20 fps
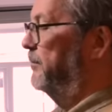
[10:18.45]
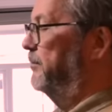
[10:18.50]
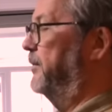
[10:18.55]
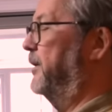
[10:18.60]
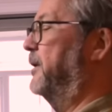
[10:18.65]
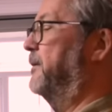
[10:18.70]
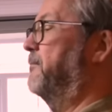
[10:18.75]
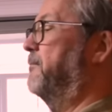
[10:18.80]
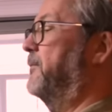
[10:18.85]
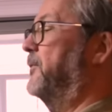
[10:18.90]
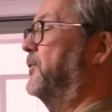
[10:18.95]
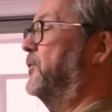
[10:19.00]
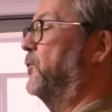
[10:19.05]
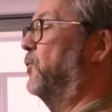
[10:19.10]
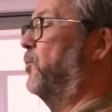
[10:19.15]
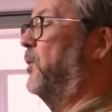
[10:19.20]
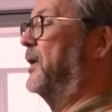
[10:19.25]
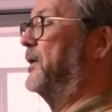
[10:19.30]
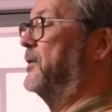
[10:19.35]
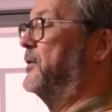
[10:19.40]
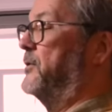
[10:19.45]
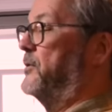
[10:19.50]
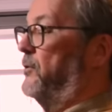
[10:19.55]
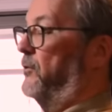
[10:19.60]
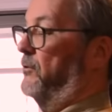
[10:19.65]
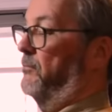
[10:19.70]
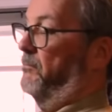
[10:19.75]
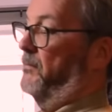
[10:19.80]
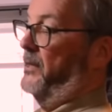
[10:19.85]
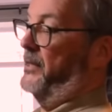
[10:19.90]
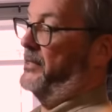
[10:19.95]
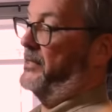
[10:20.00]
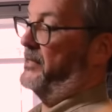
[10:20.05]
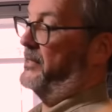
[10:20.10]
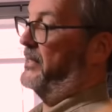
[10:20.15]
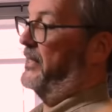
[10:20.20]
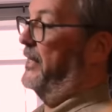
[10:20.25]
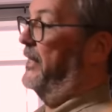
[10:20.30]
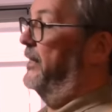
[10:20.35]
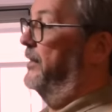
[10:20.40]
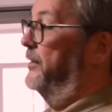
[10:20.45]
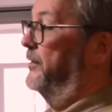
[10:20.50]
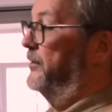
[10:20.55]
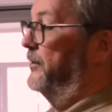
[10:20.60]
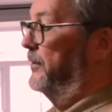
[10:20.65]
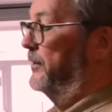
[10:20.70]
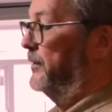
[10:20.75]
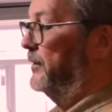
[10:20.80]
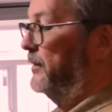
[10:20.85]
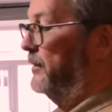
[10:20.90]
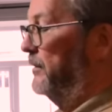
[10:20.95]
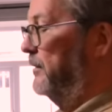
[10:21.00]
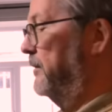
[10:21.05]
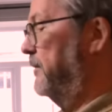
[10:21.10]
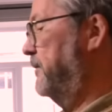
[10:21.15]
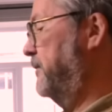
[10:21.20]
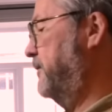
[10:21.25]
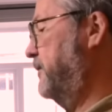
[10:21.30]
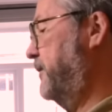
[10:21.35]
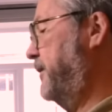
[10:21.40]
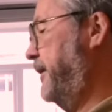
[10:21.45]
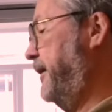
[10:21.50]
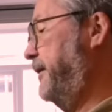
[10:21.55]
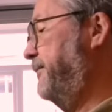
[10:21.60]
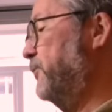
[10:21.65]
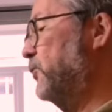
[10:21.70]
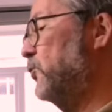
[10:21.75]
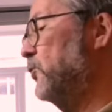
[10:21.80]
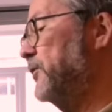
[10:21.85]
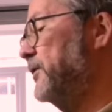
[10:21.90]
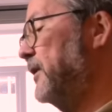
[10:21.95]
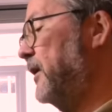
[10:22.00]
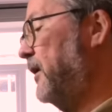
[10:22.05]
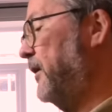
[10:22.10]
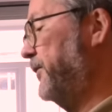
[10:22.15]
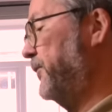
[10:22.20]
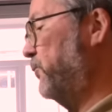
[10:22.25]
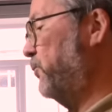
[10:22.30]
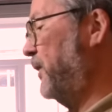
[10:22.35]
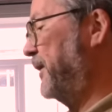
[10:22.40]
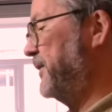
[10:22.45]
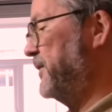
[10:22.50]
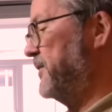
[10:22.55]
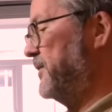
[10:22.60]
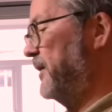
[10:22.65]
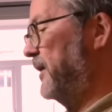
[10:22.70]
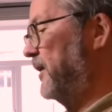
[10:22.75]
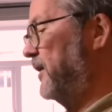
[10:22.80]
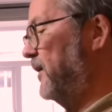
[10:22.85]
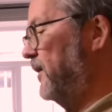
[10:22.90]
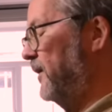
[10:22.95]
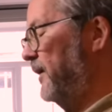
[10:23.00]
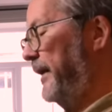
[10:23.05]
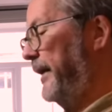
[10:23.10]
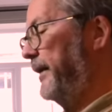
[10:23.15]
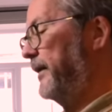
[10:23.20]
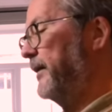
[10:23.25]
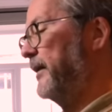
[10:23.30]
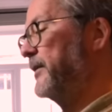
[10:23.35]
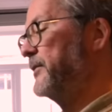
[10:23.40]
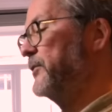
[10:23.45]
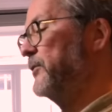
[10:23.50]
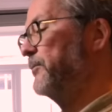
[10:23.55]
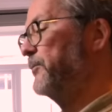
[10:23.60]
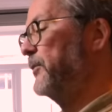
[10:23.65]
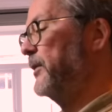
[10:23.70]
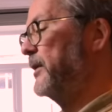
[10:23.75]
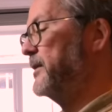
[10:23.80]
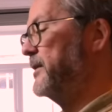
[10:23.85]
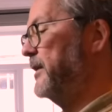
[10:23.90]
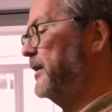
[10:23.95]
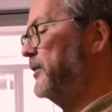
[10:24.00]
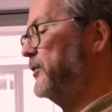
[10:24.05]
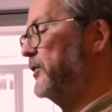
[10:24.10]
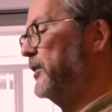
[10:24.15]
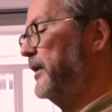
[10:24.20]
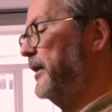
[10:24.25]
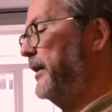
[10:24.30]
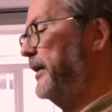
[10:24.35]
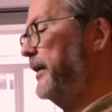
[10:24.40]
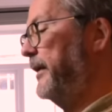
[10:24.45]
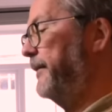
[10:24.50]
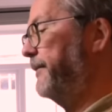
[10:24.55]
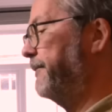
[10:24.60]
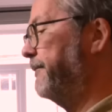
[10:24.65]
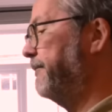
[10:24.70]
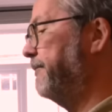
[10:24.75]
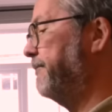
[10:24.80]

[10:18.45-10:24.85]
But the ones on my standard keyboard are the ones that click as you press each key.